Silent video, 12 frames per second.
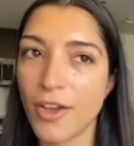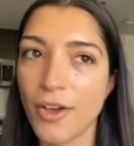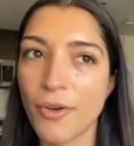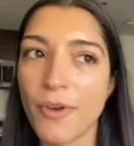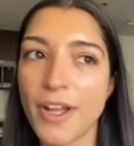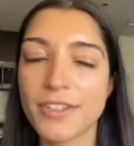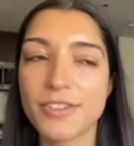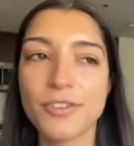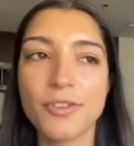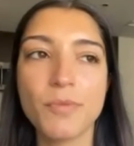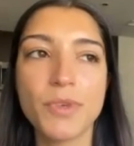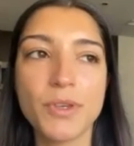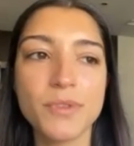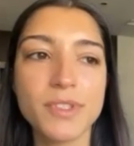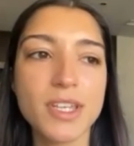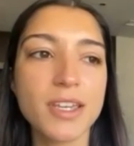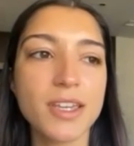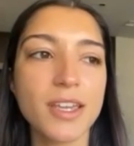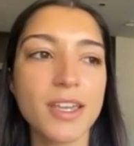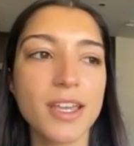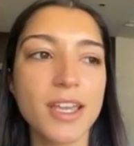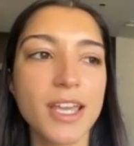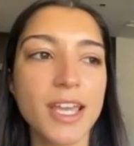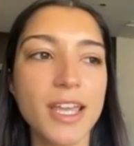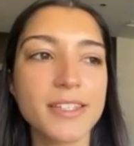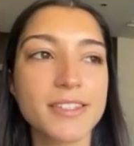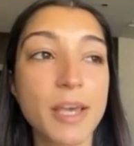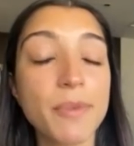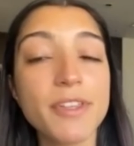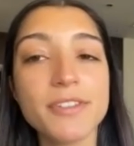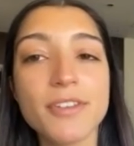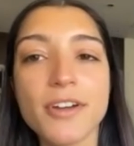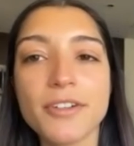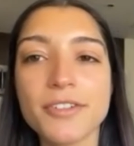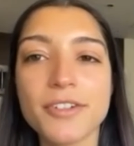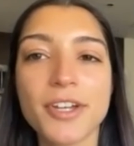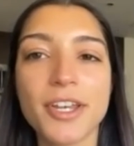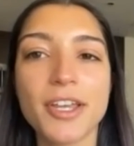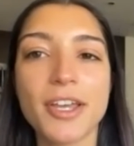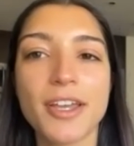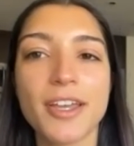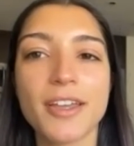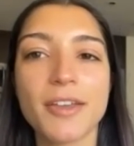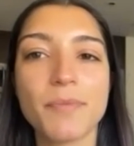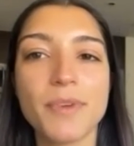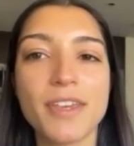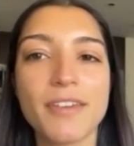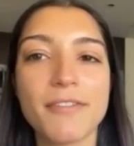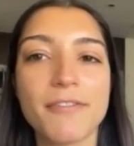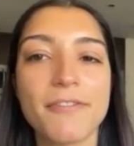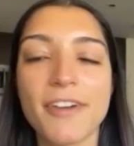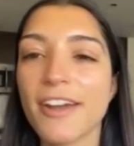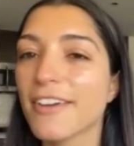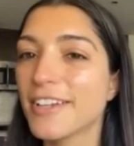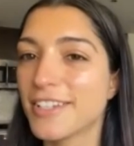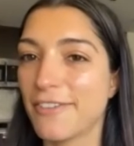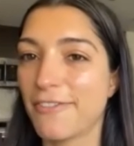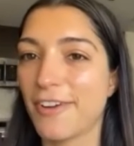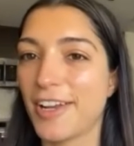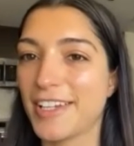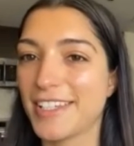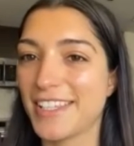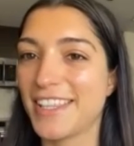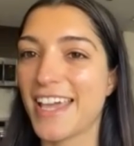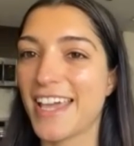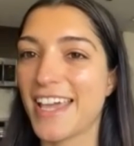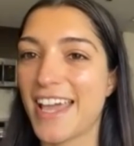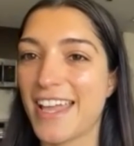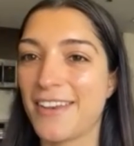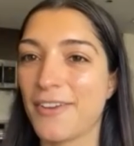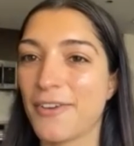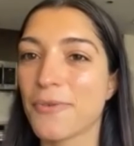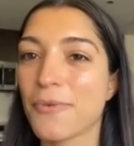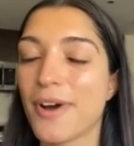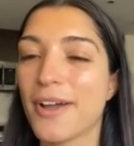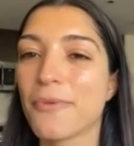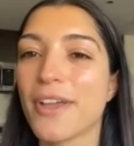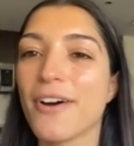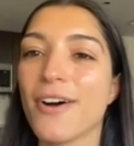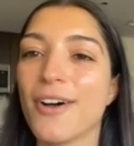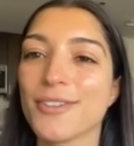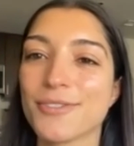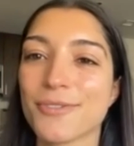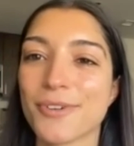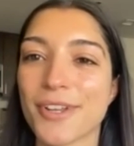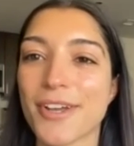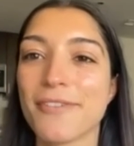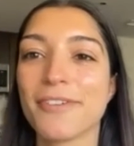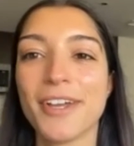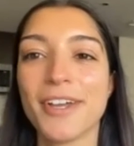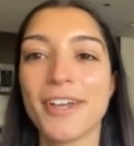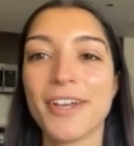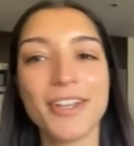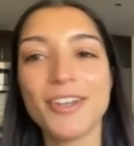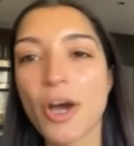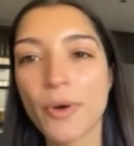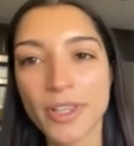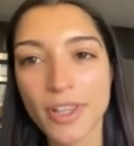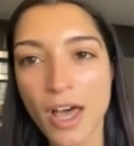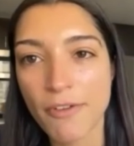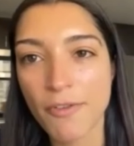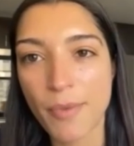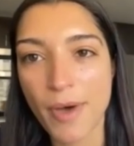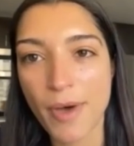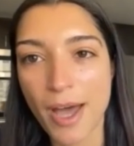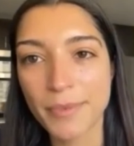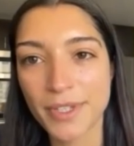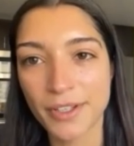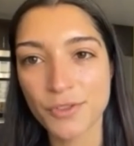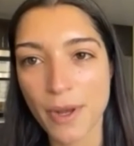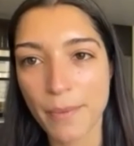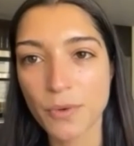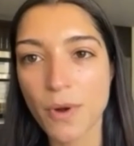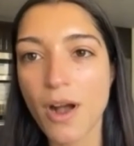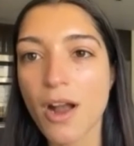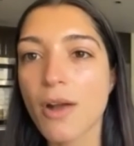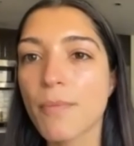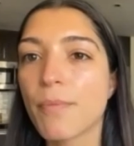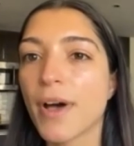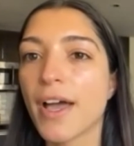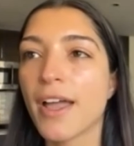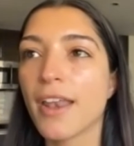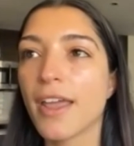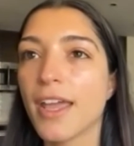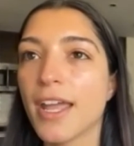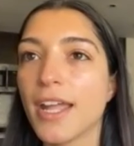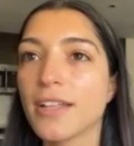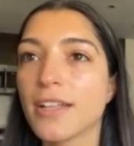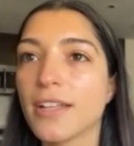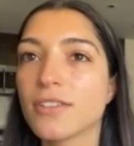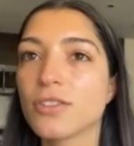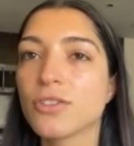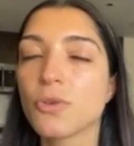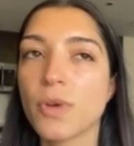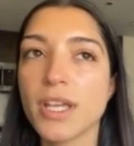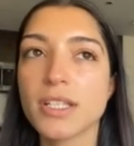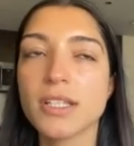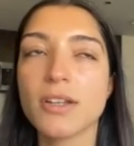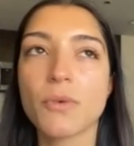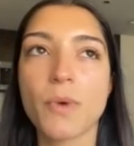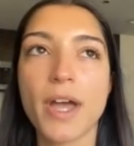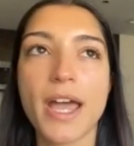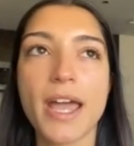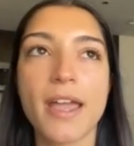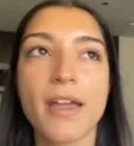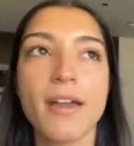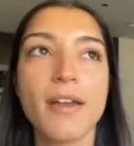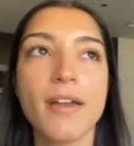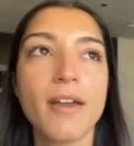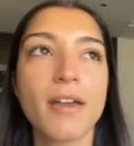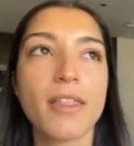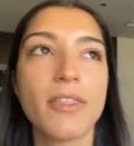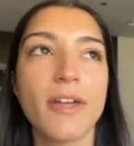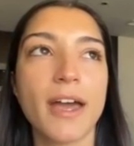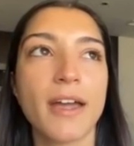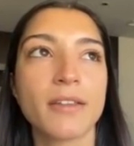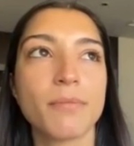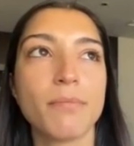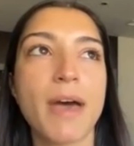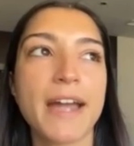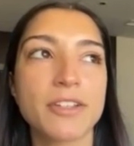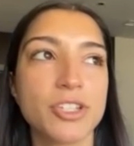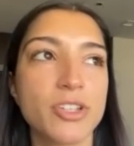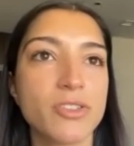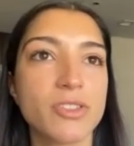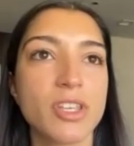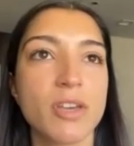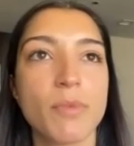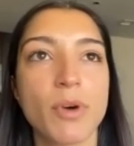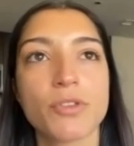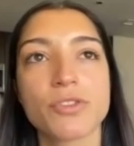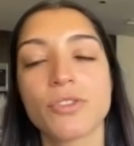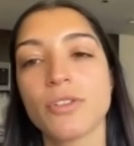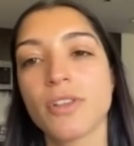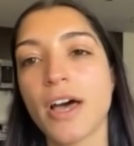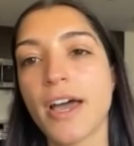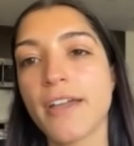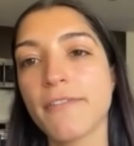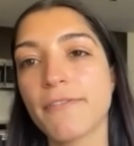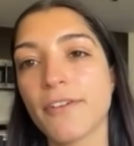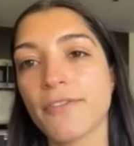Right. So the music, some of the songs are going to be very different than what we all sort of know and love of Bob Dylan's repertoire, but it's tweaked in a way that matches the emotional life of the